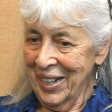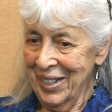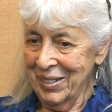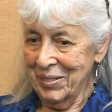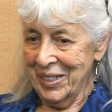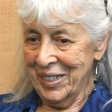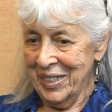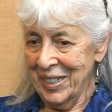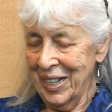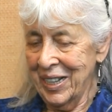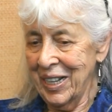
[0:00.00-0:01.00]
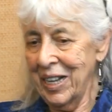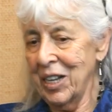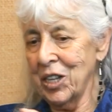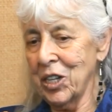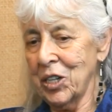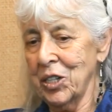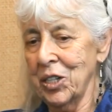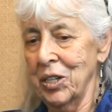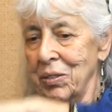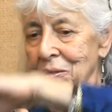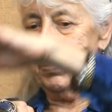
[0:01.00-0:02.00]
well, the
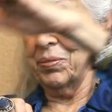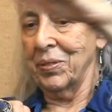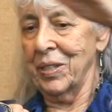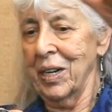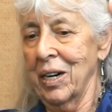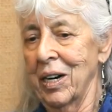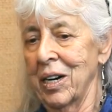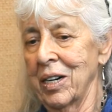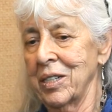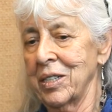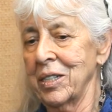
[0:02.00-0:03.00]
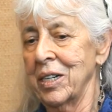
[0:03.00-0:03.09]
curve, the arc. The